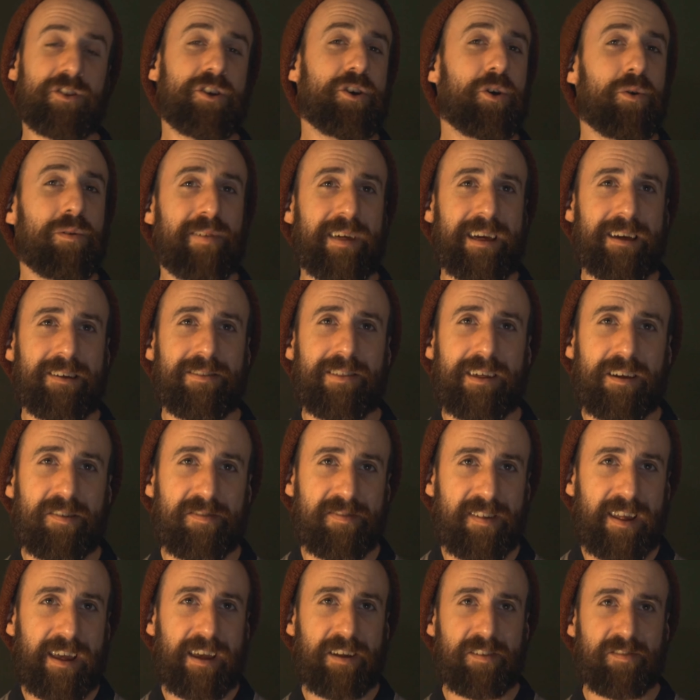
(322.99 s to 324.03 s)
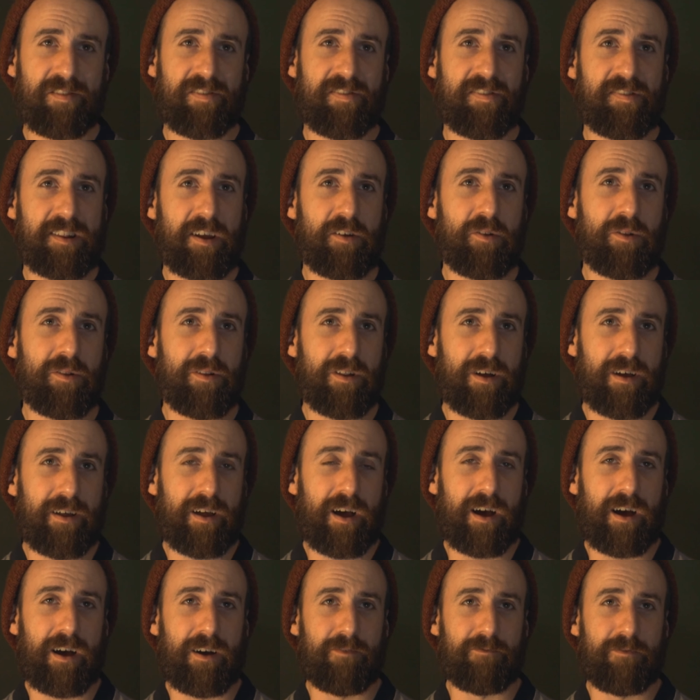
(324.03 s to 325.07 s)
Do you think this is still
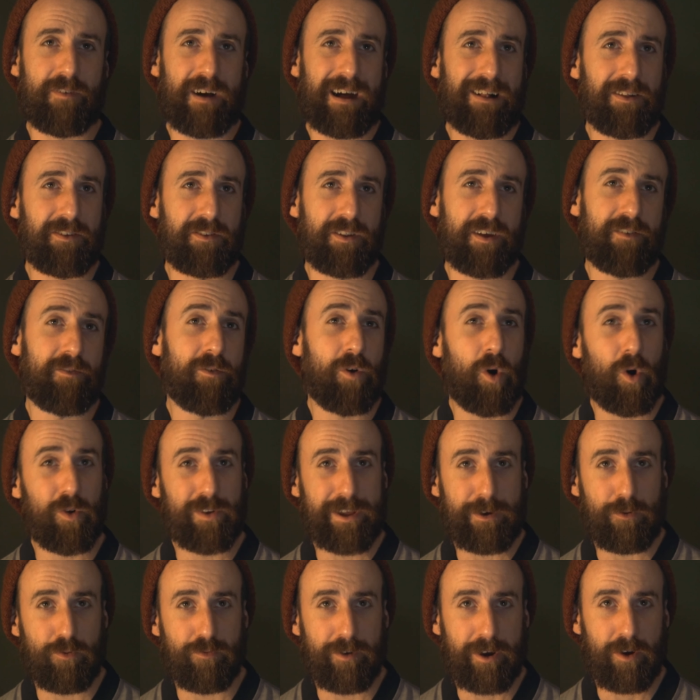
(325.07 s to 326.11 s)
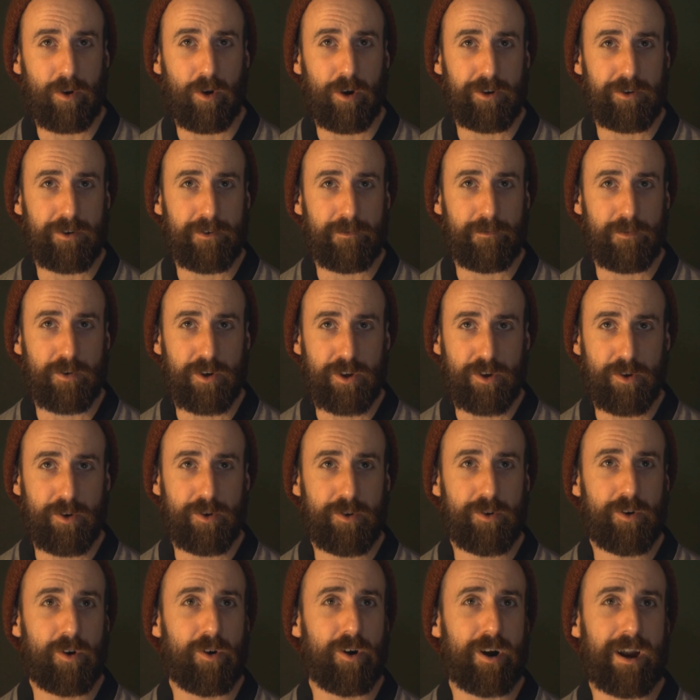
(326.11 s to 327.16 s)
a valid audio recorder for
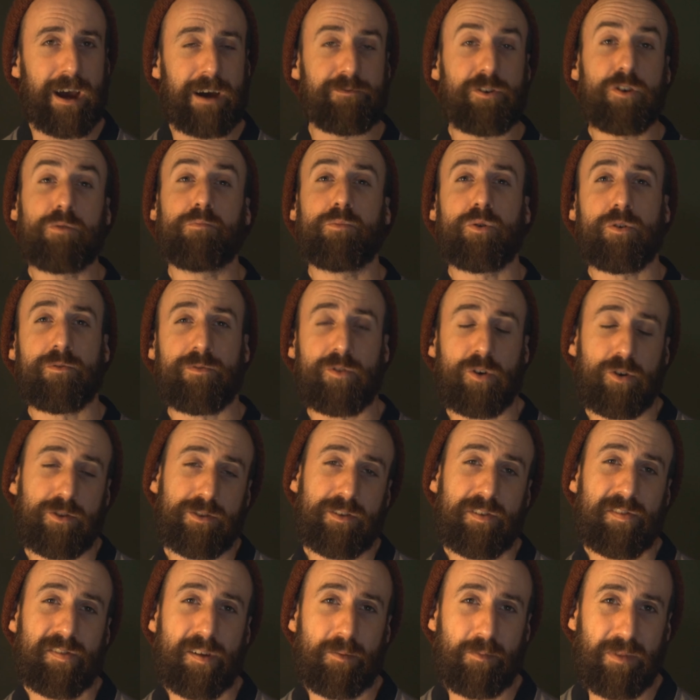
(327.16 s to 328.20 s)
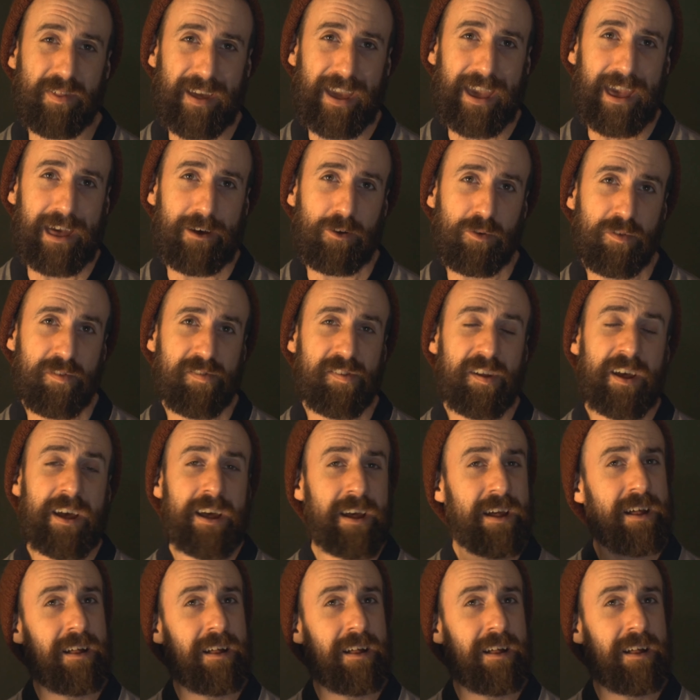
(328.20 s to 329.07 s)
you, or have you moved on to something else?